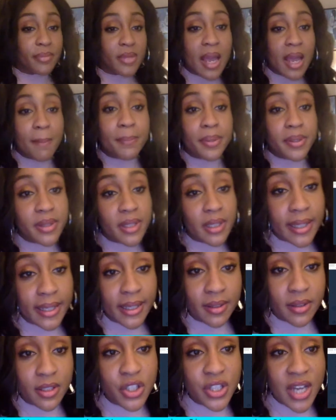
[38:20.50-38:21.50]
I put the link
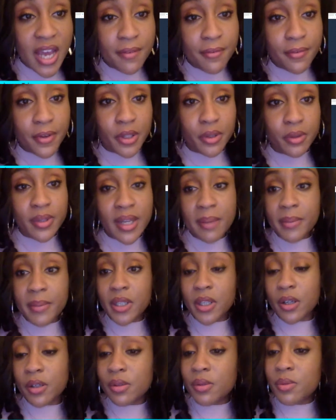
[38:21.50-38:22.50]
in the chat for you. Let me
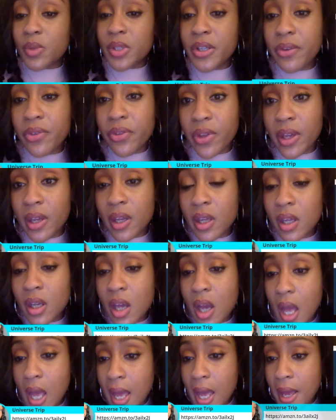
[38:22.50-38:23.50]
know what you think.
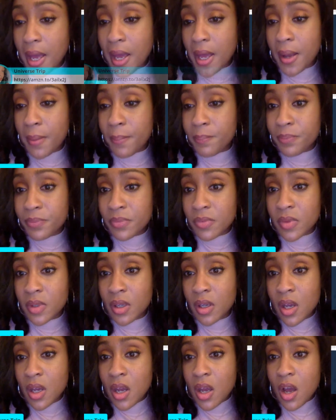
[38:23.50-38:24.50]

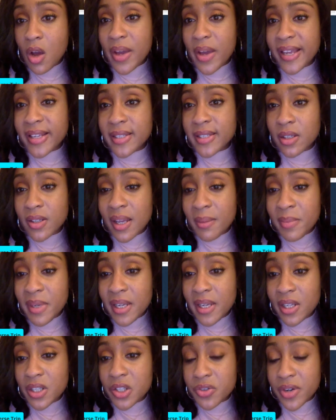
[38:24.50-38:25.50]
Okay, so
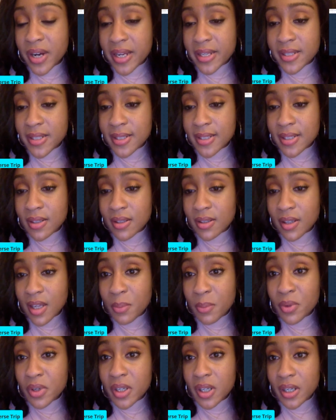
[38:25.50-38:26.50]

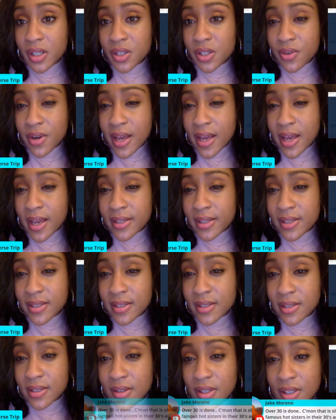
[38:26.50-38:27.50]
I'm going to
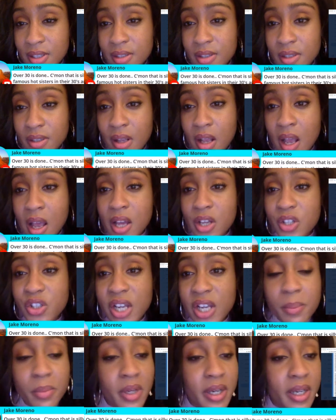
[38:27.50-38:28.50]
address this.
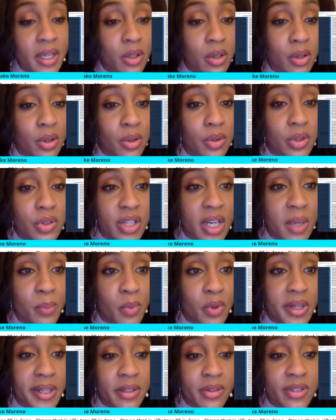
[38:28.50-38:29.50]
Jake
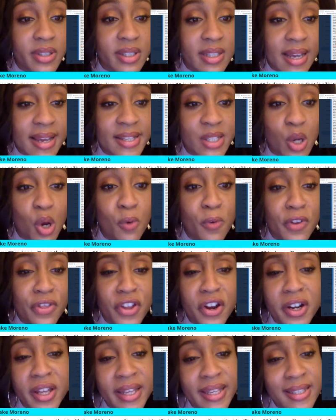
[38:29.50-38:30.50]
Moreno says, over
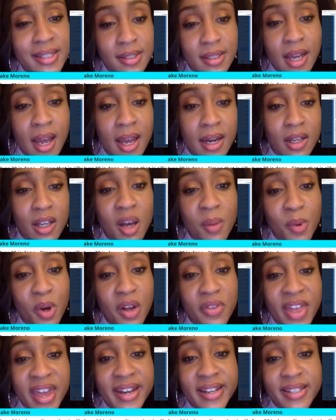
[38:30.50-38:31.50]
30 is done. Come on,
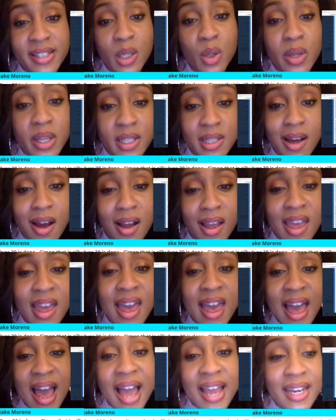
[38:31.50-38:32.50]
that is silky talk.
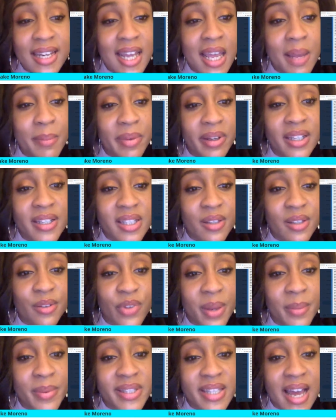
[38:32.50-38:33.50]
I can name a list of
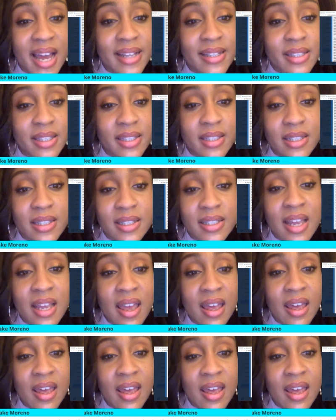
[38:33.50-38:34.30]
famous hot sisters